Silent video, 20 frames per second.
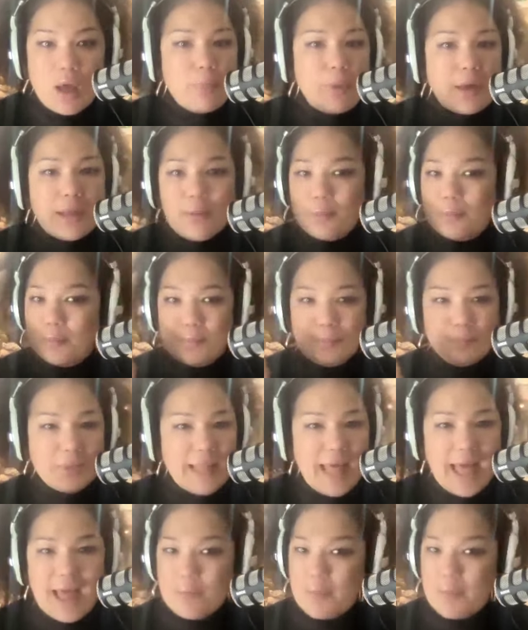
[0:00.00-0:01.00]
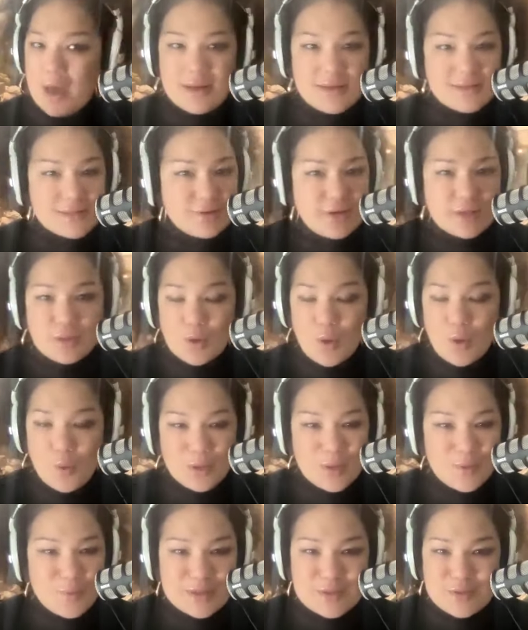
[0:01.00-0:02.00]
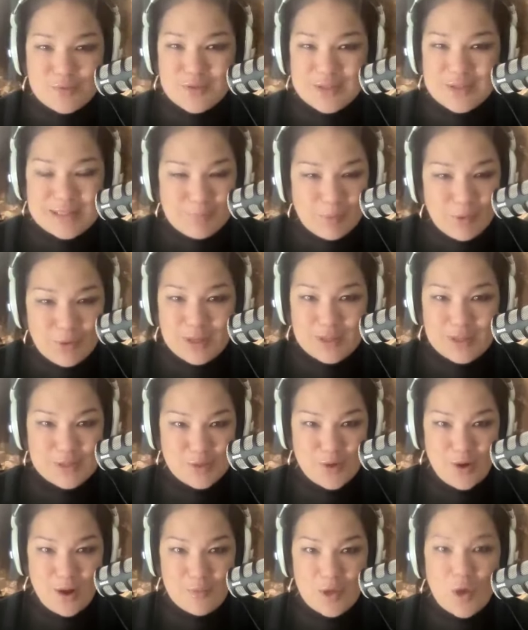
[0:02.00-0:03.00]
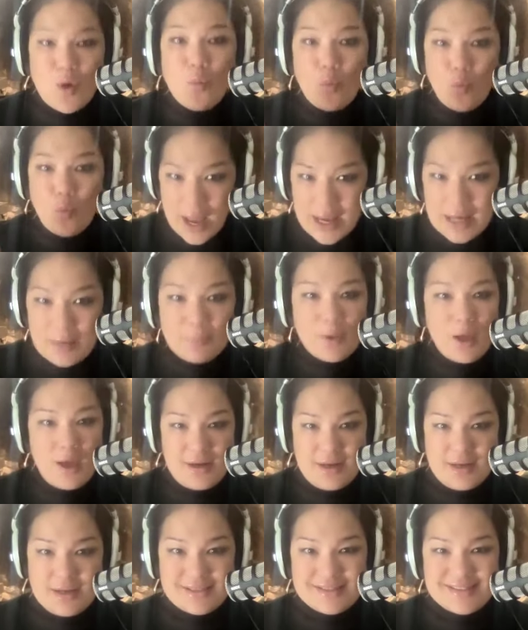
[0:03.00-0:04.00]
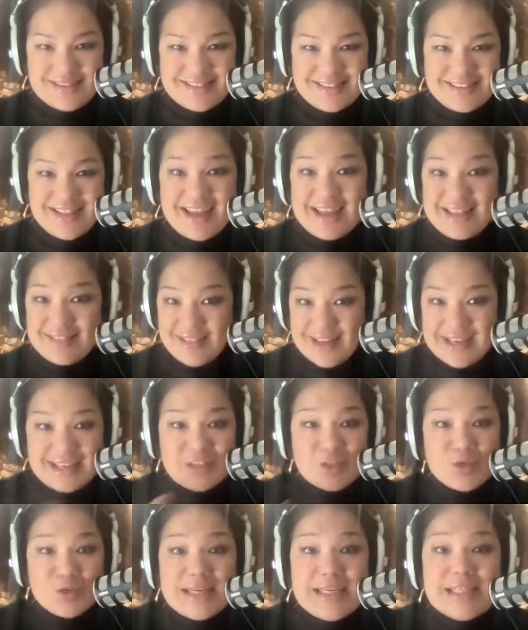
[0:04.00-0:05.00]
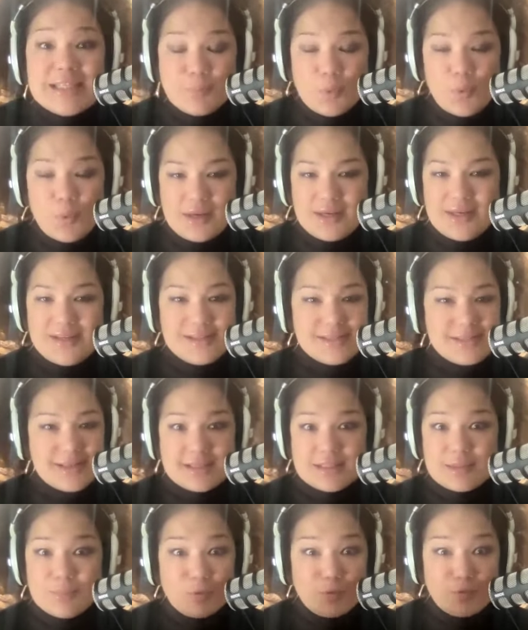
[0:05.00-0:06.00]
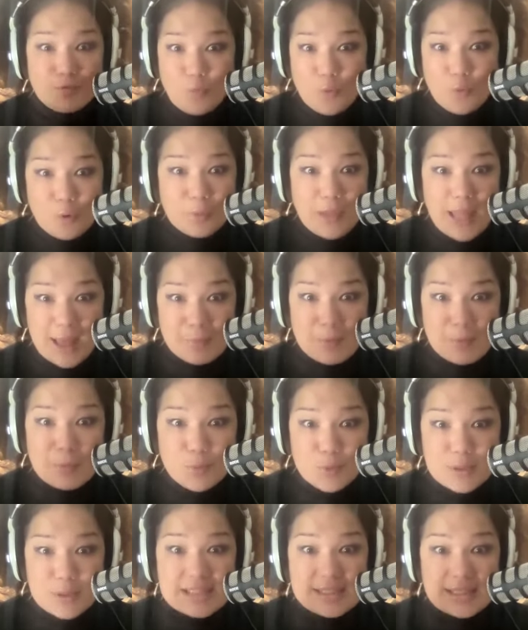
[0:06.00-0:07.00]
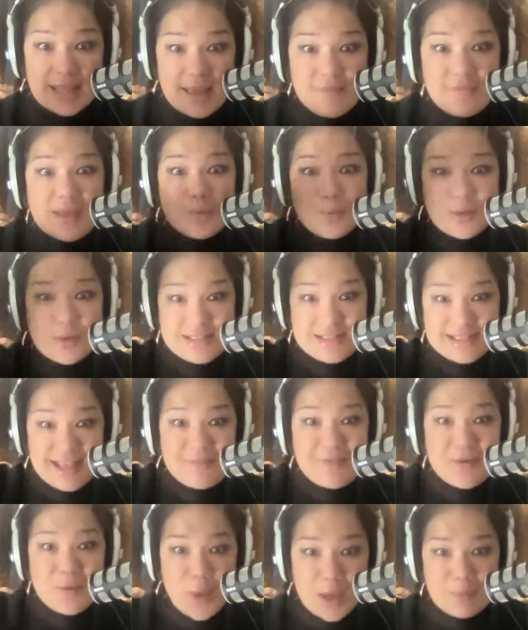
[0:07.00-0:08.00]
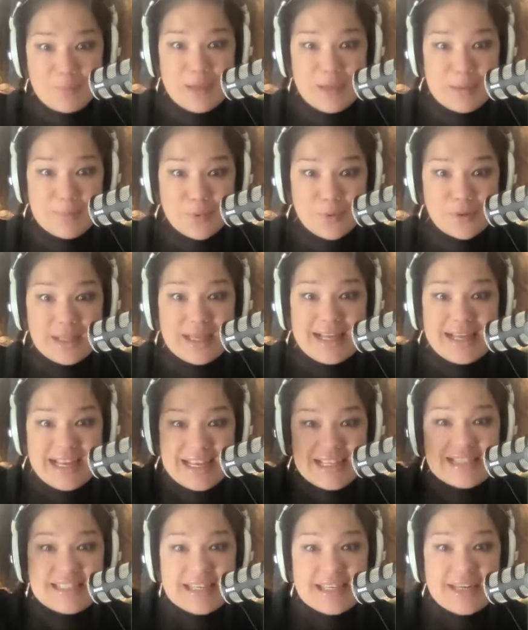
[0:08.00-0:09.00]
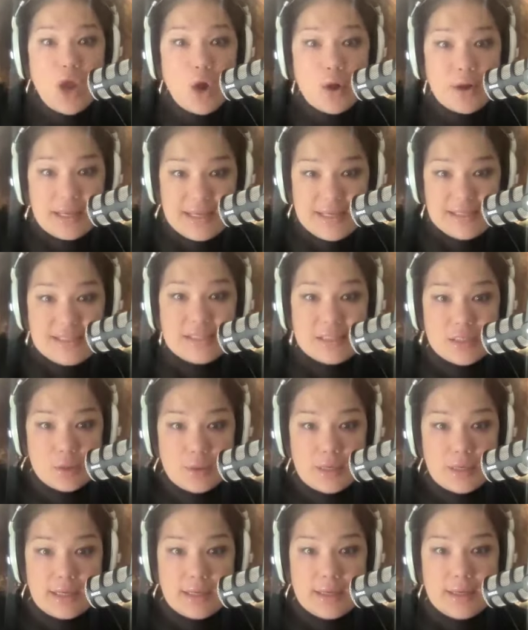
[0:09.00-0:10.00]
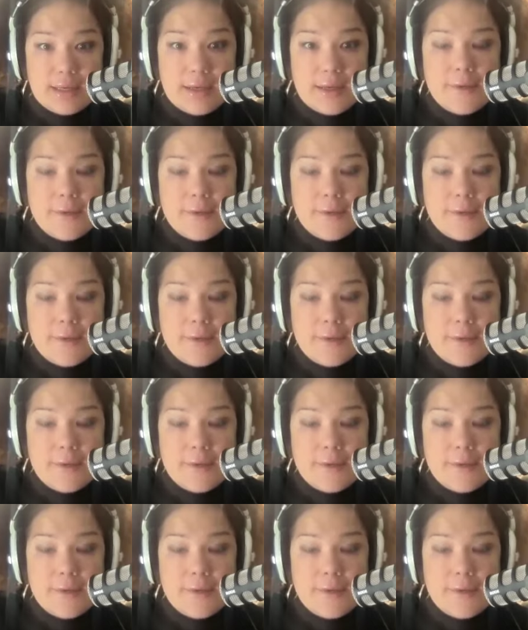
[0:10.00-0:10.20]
But Black bodies are not the only ones who experience trauma. White bodies, like like to his point, he says before black people were enslaved, they were enslaving white people. It's in our history.